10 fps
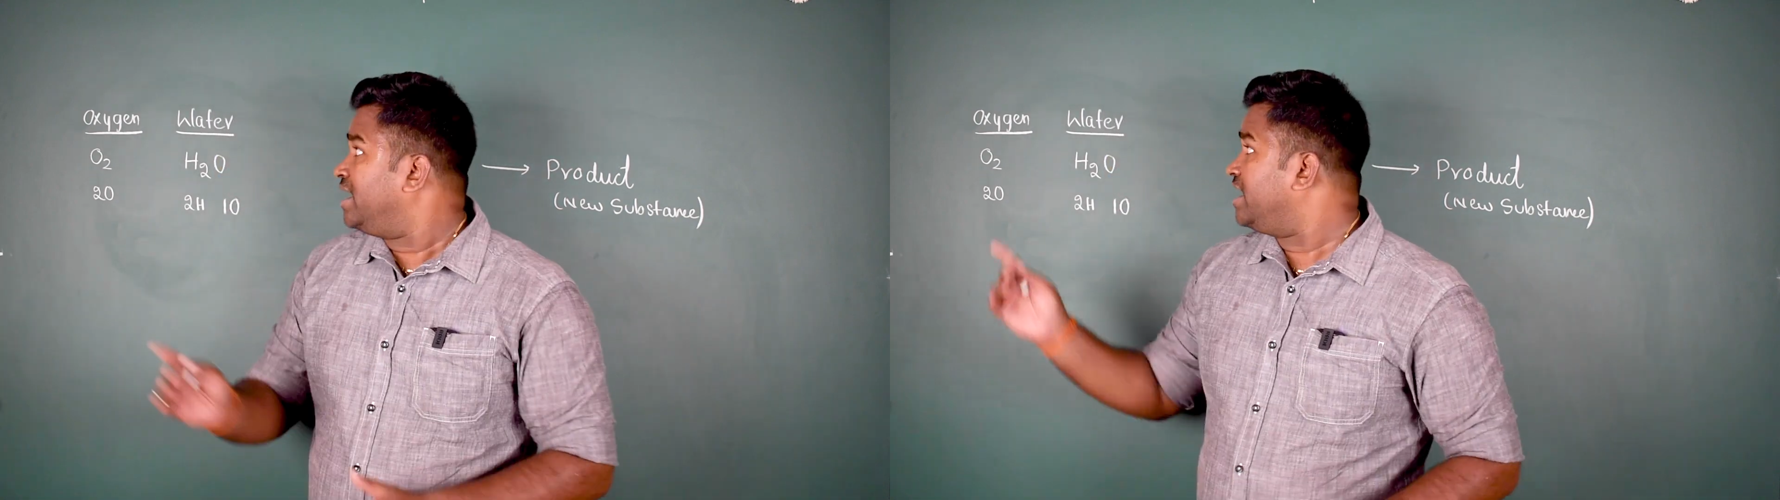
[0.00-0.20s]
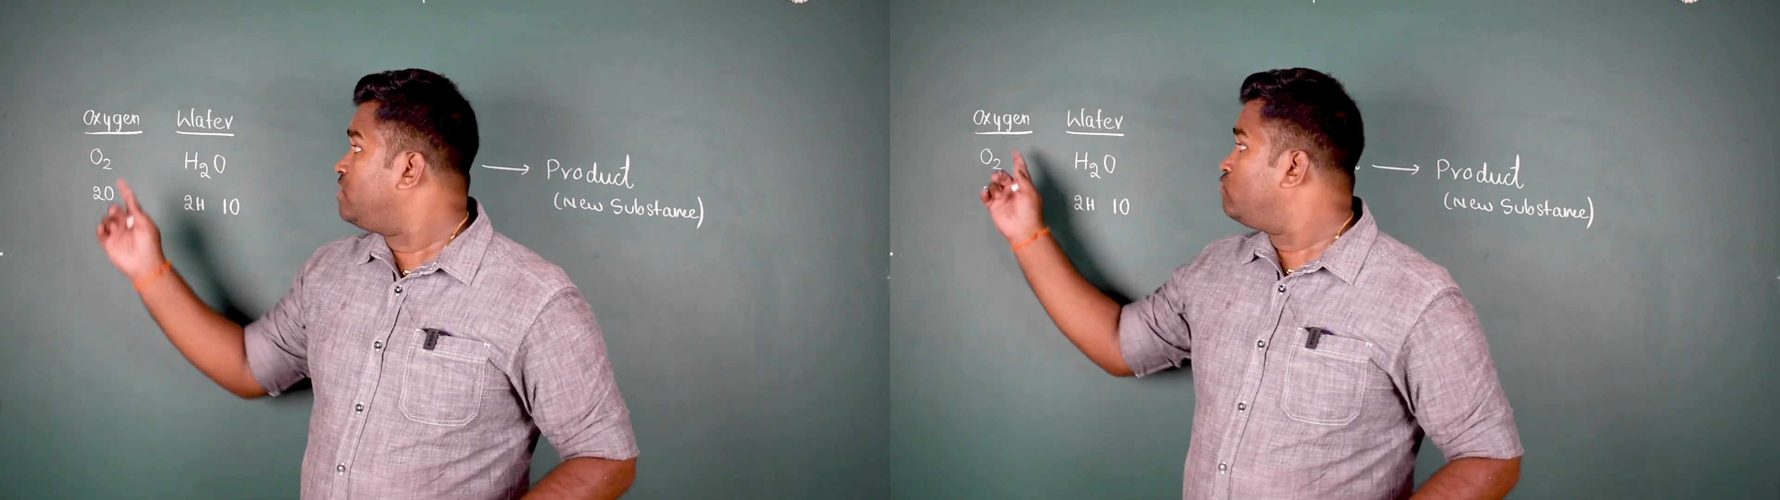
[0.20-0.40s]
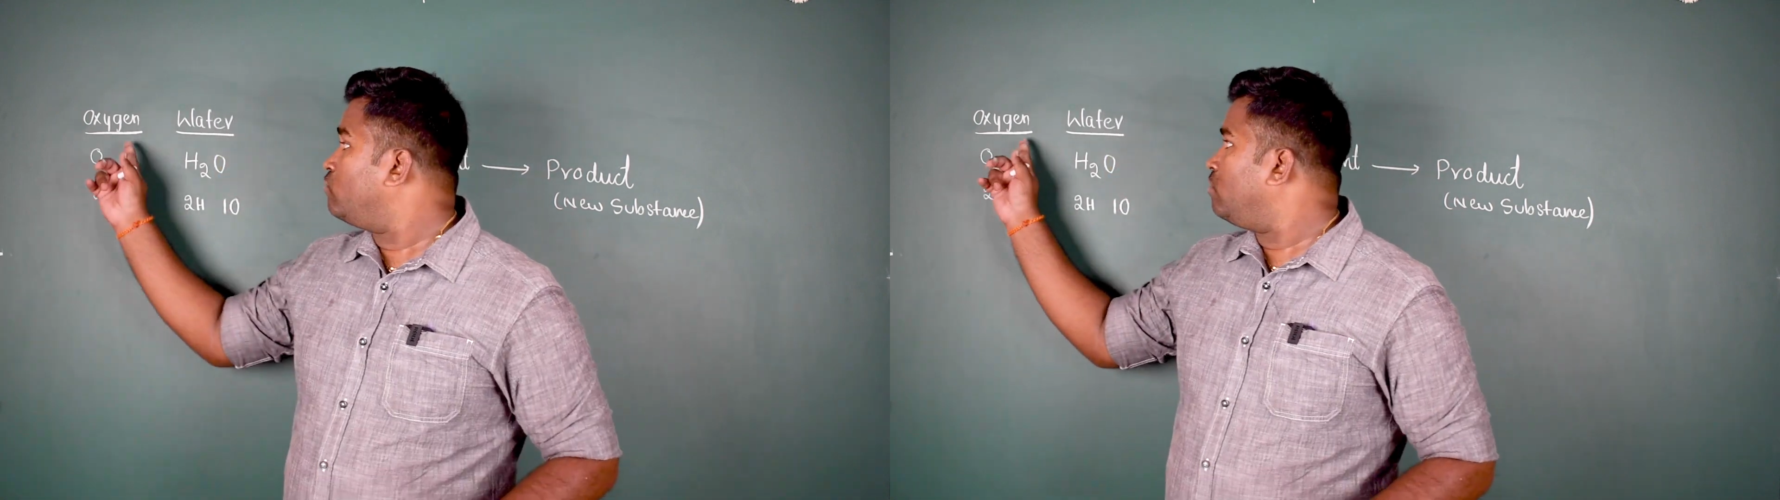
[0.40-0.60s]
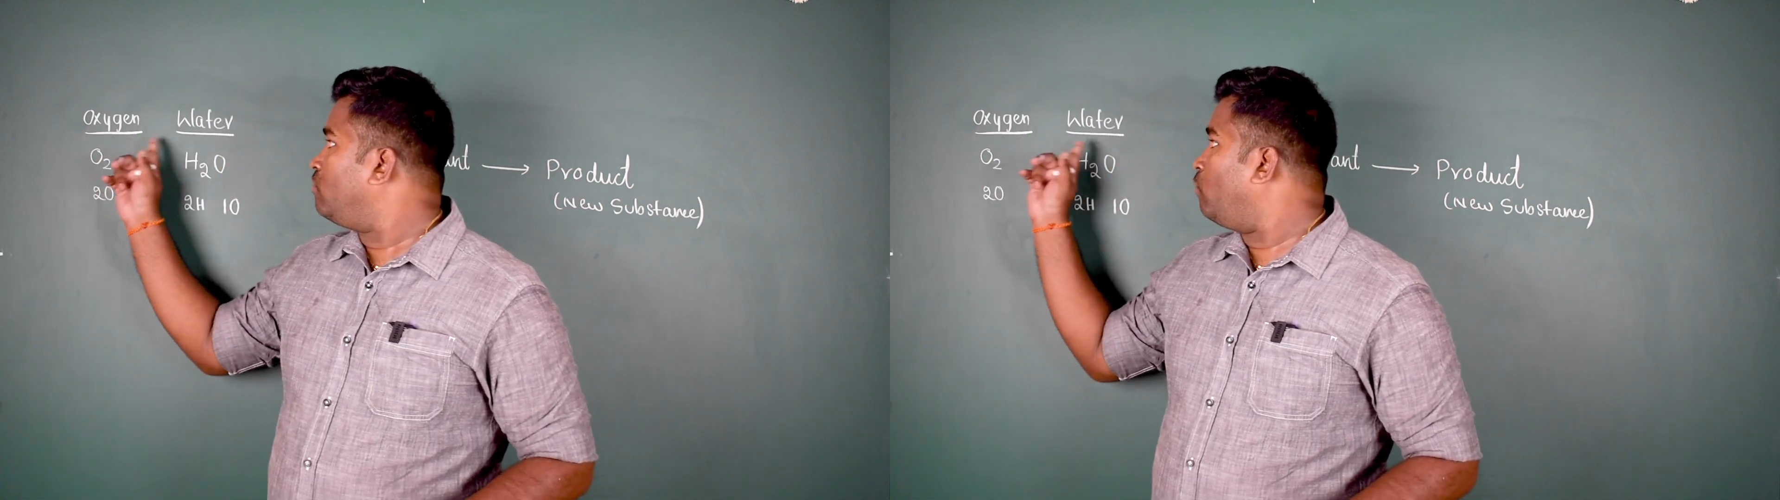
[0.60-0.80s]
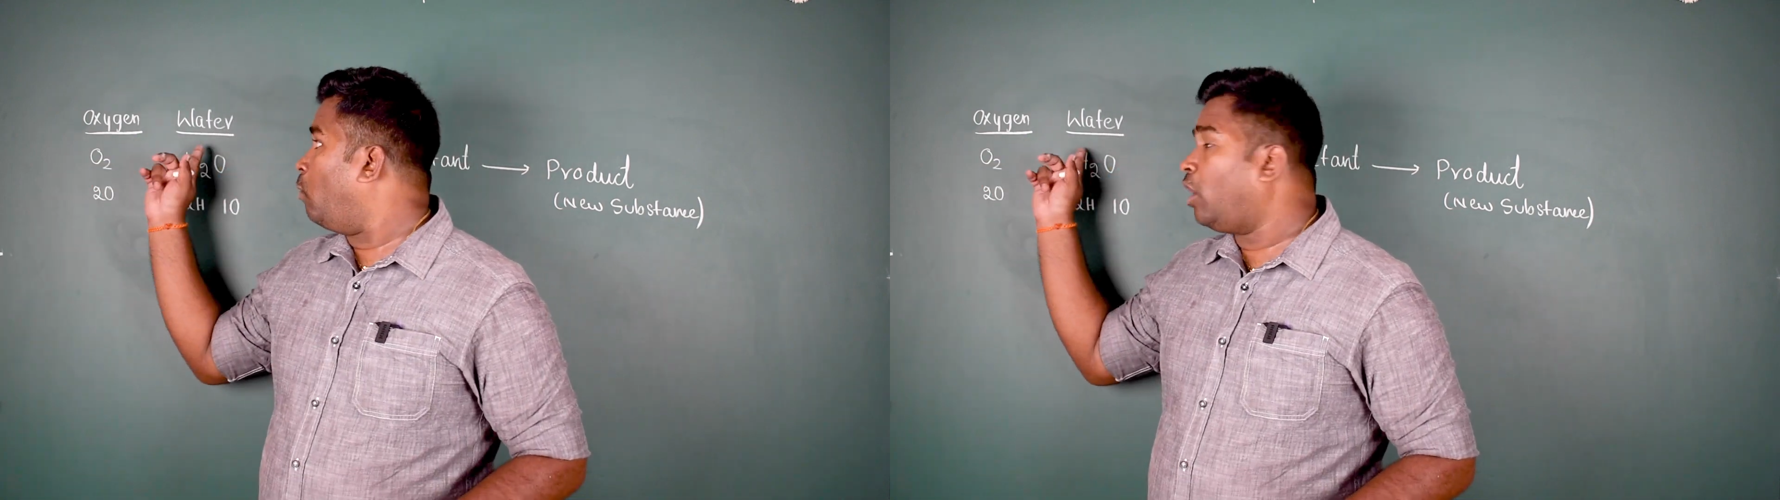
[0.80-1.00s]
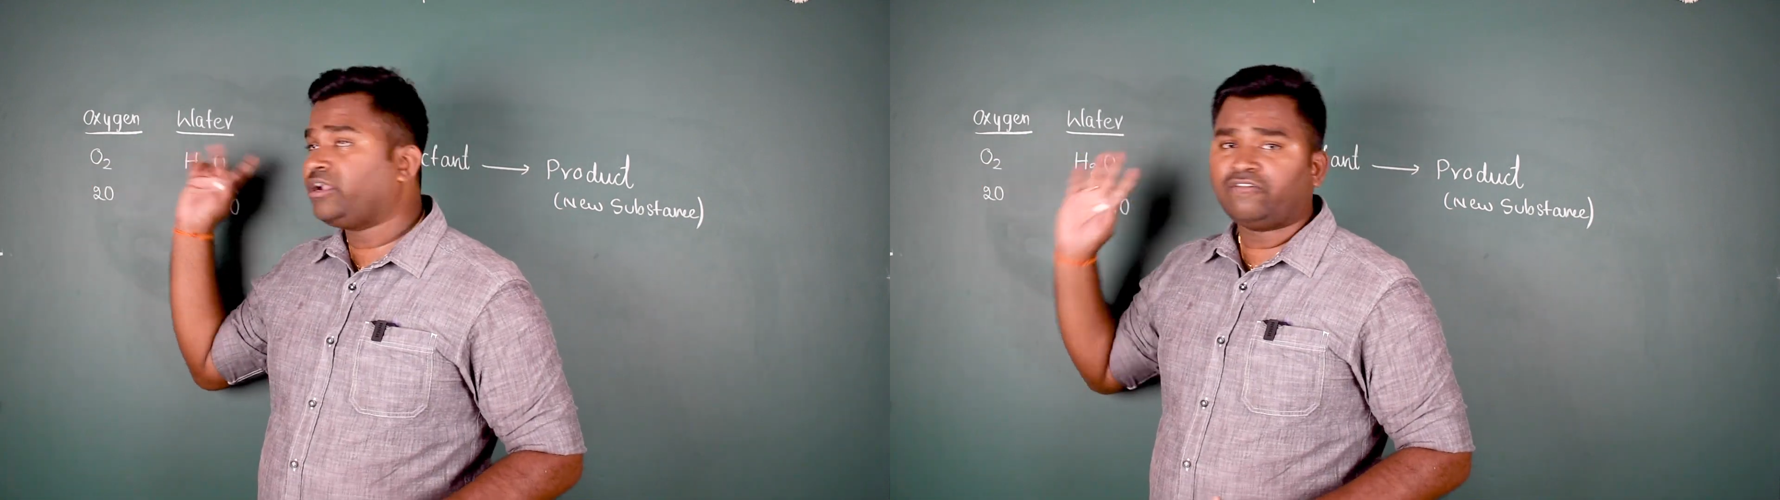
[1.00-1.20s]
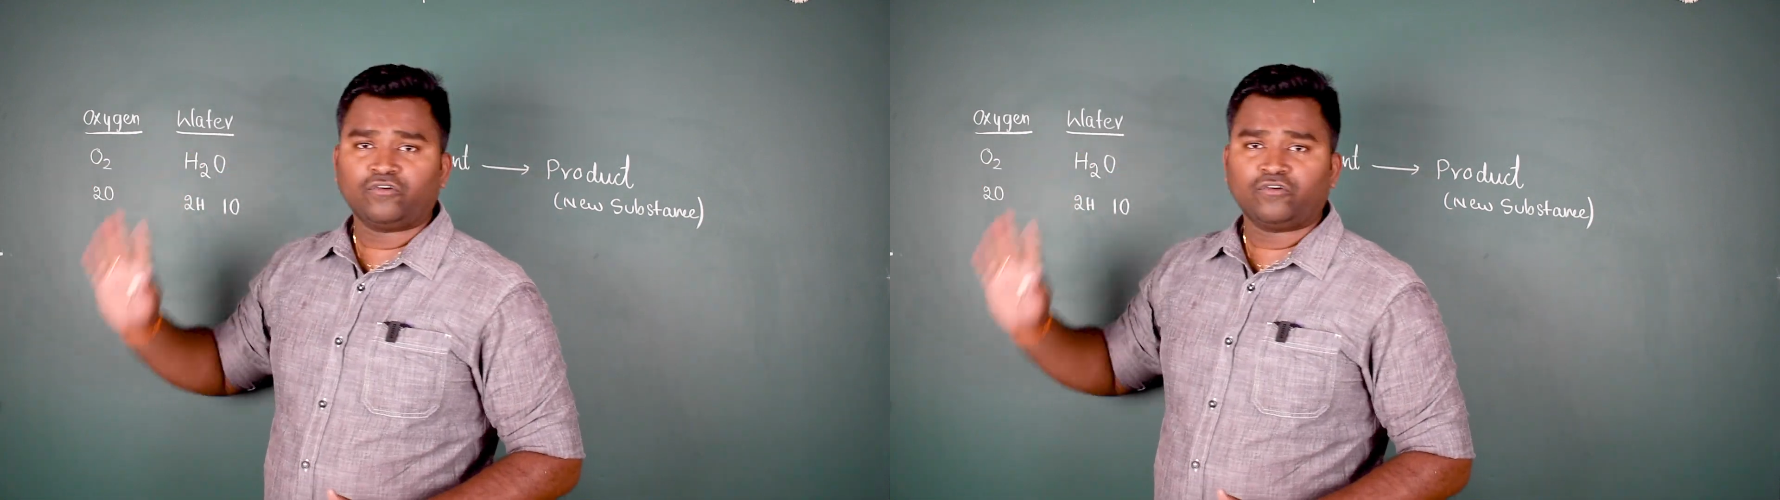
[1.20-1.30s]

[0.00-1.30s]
in water,